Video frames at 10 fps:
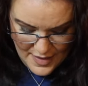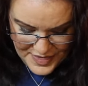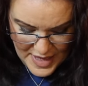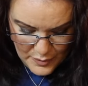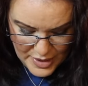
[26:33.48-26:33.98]

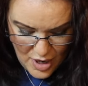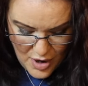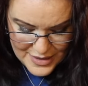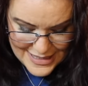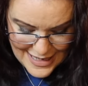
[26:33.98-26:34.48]
Then we are
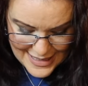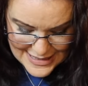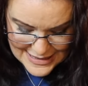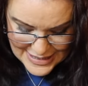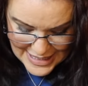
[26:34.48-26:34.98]
on
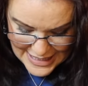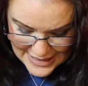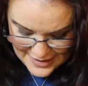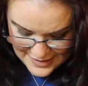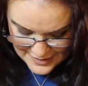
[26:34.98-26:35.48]

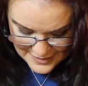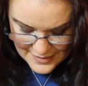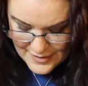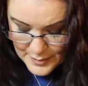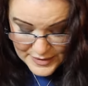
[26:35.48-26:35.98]
19.
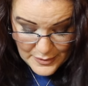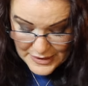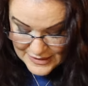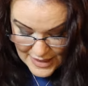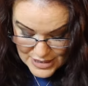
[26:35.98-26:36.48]
I'm so
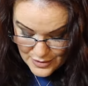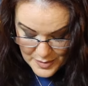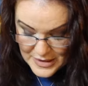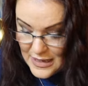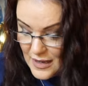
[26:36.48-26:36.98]
excited to
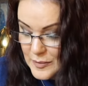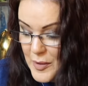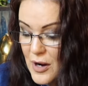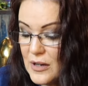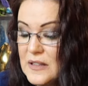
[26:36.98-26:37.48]
open that last
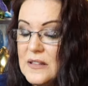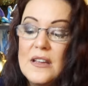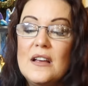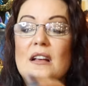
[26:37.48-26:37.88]
box.